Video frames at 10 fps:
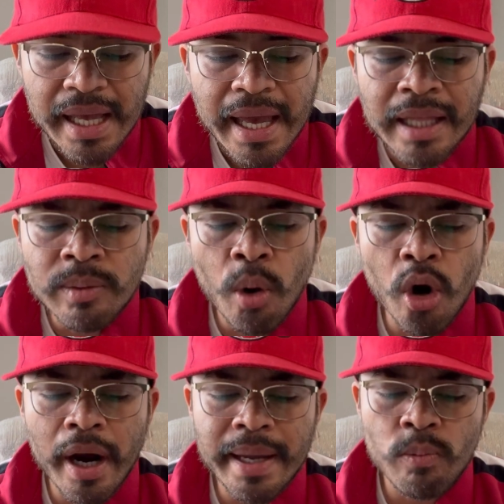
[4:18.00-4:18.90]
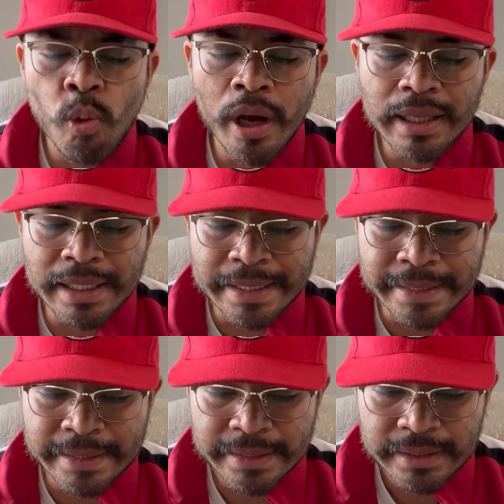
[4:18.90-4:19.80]
and the more I am
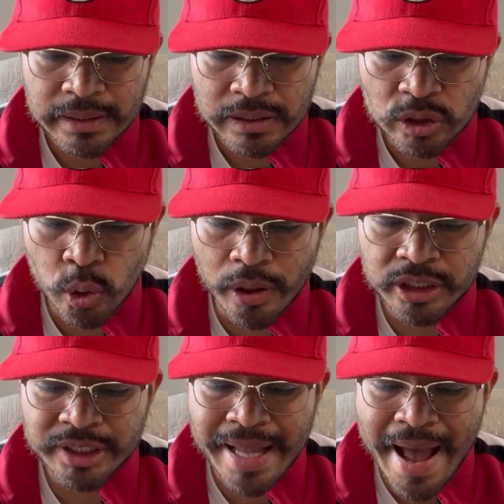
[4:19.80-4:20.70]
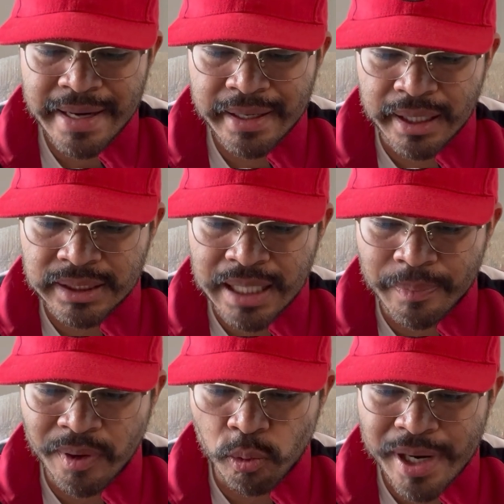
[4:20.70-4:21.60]
willing to understand and
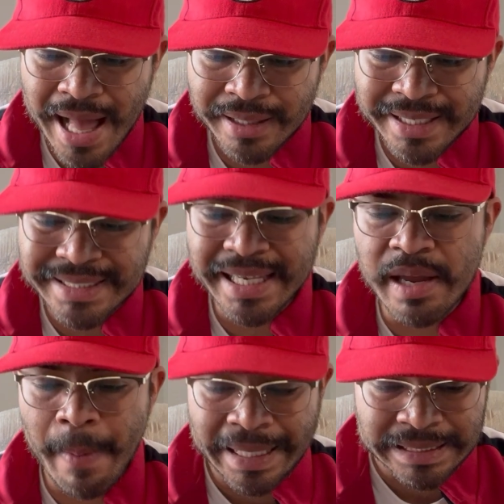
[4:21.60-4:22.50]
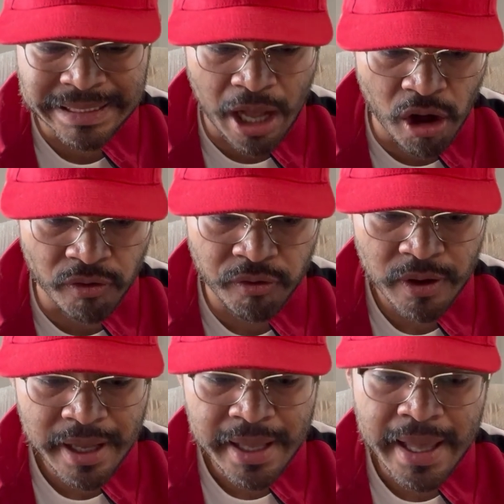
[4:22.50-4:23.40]
accept the realities in myself
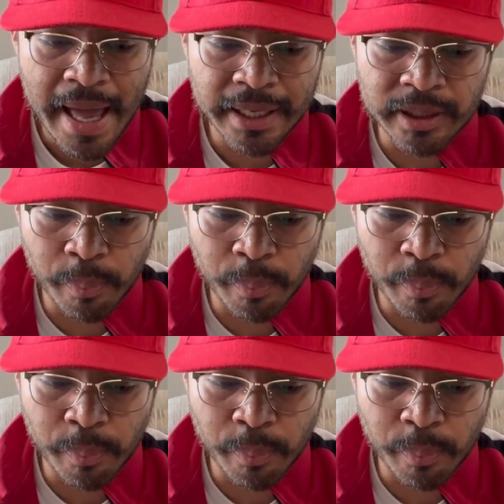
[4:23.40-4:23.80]
and in the